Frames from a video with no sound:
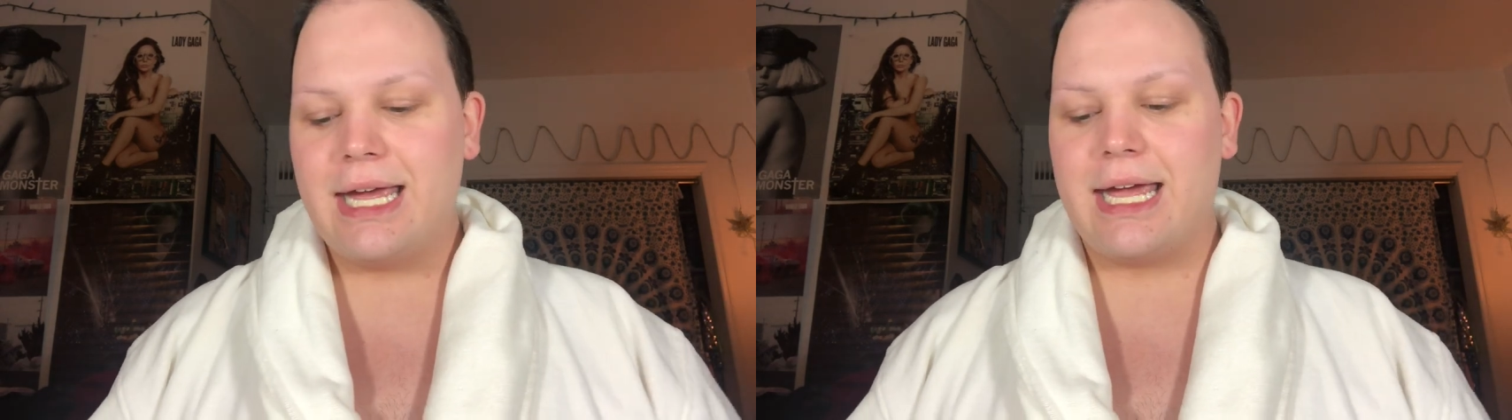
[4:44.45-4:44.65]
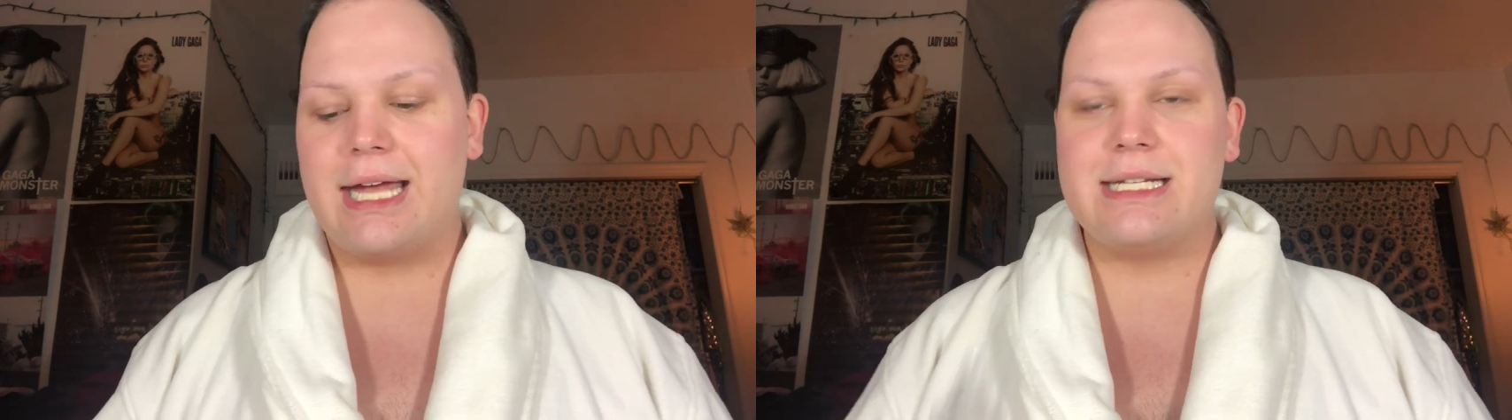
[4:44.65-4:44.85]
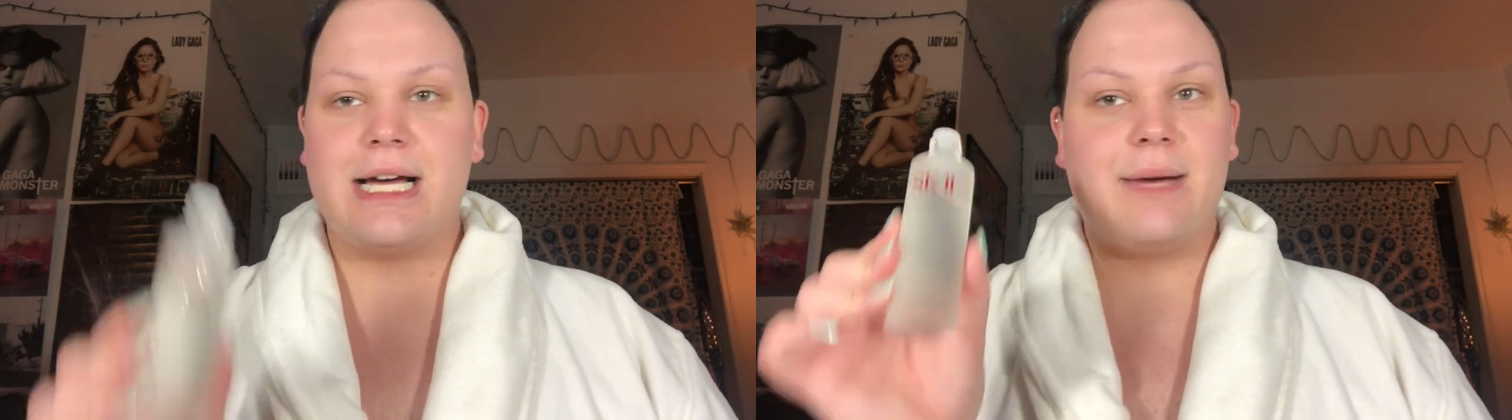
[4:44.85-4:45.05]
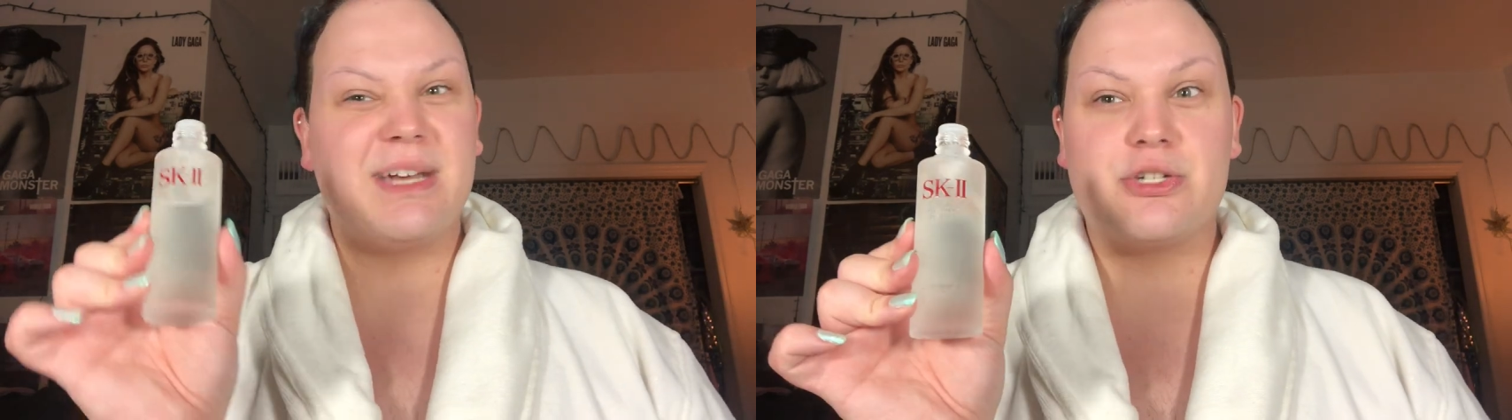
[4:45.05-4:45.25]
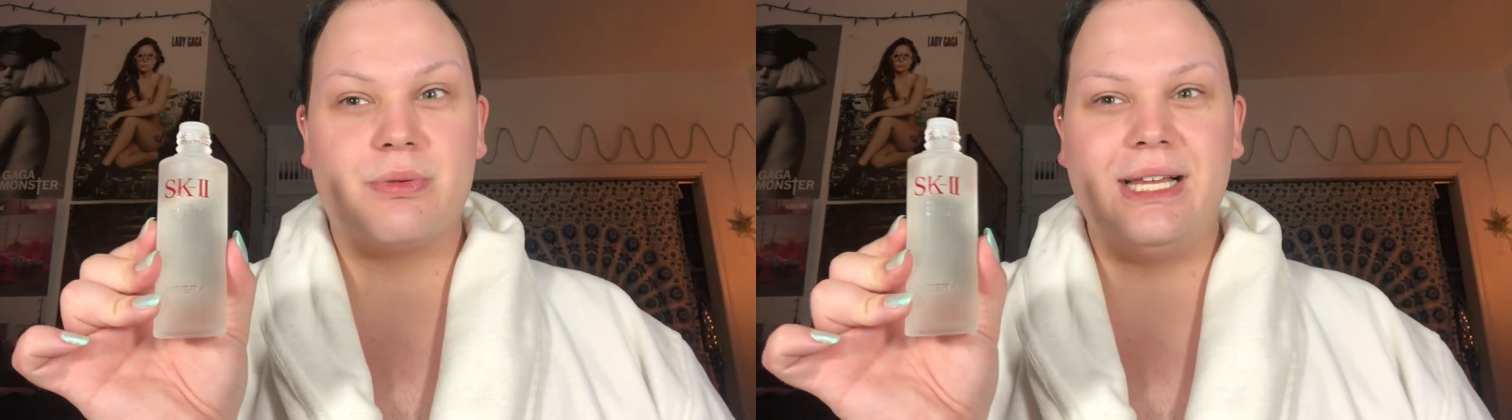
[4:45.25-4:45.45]
and um,
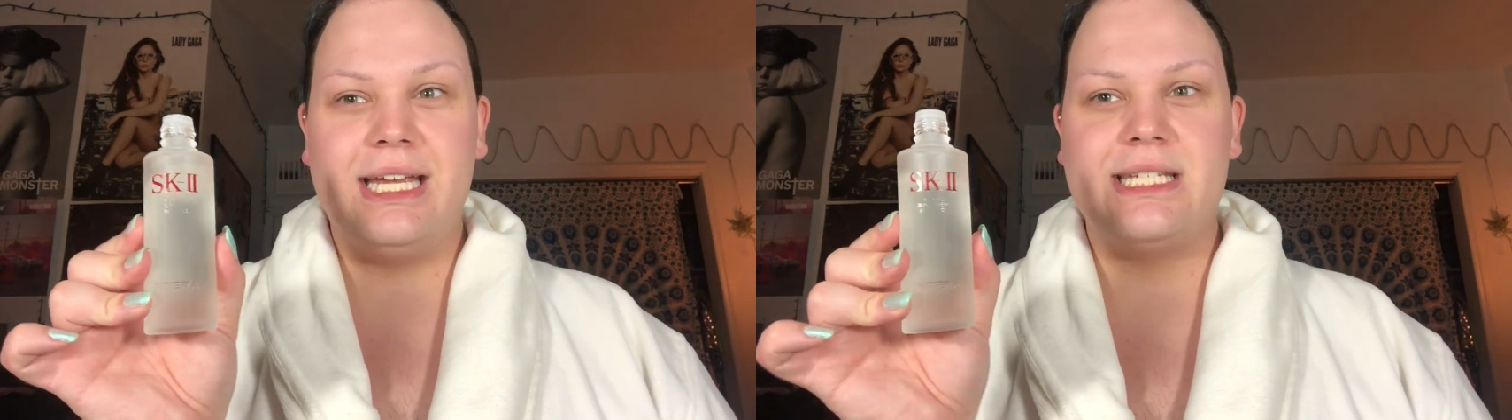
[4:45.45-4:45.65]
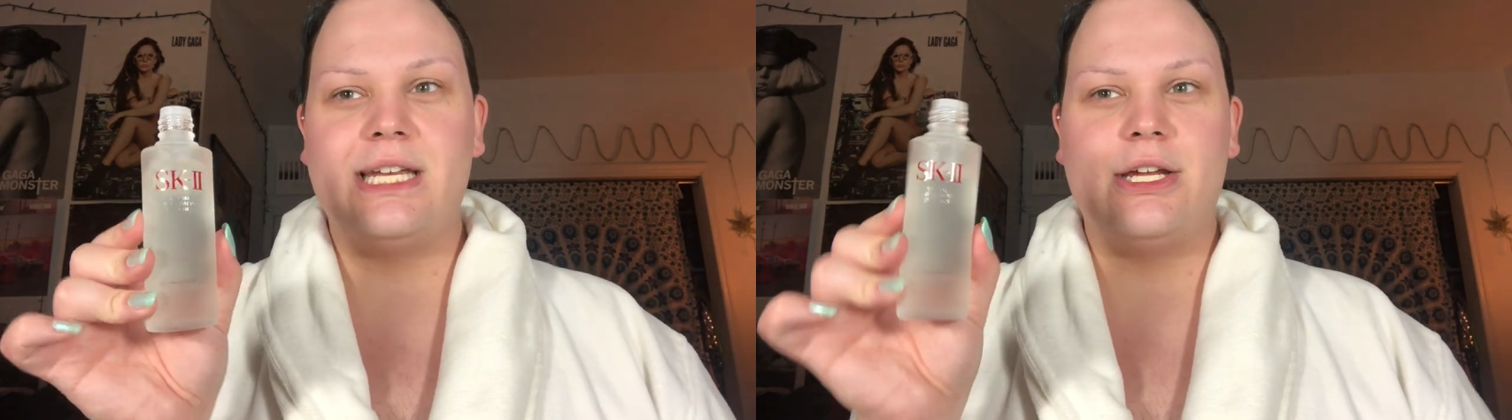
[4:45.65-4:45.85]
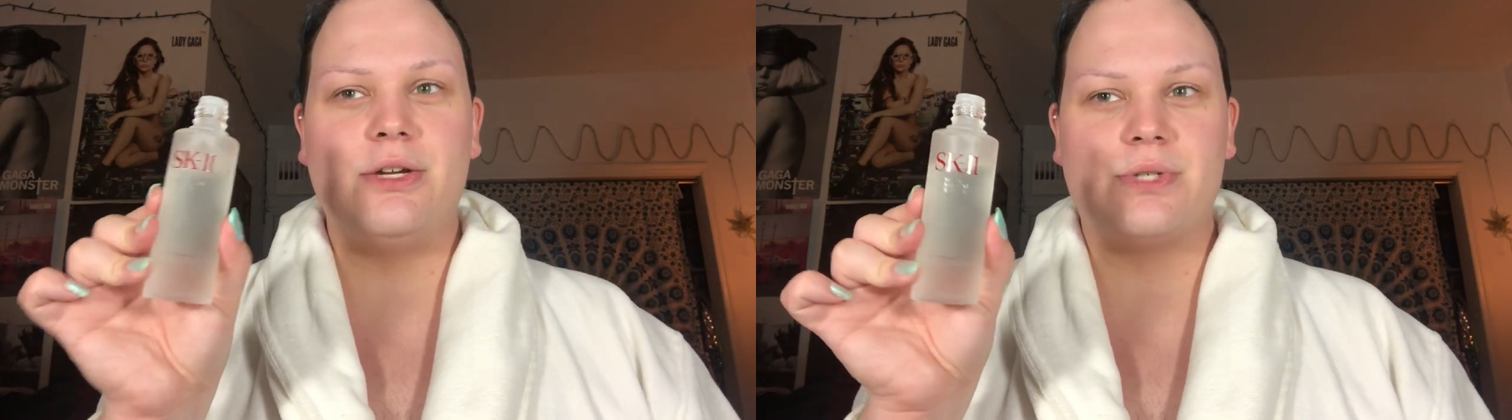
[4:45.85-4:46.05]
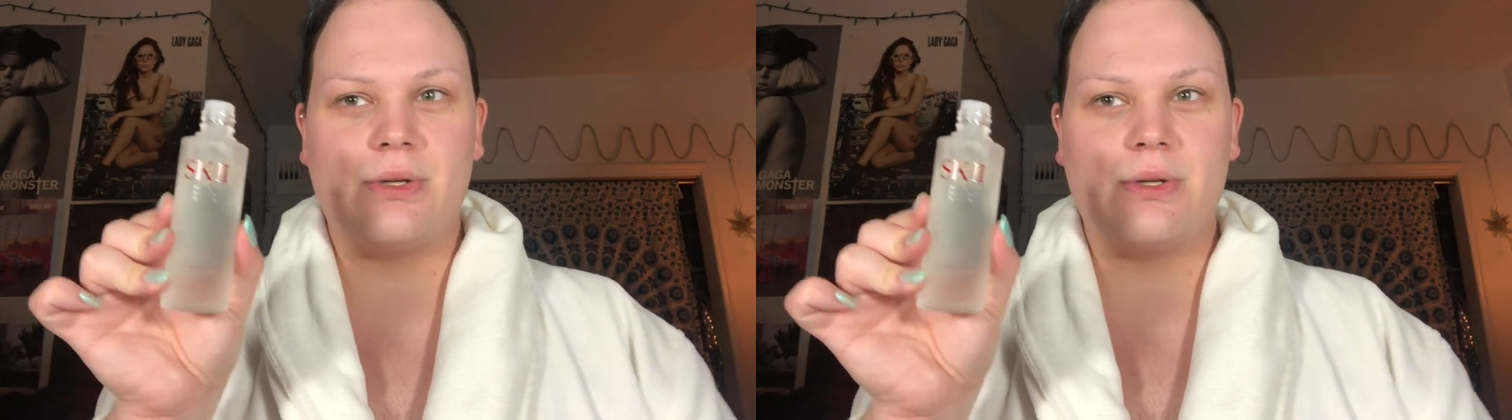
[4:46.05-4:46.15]
it's really easy to use.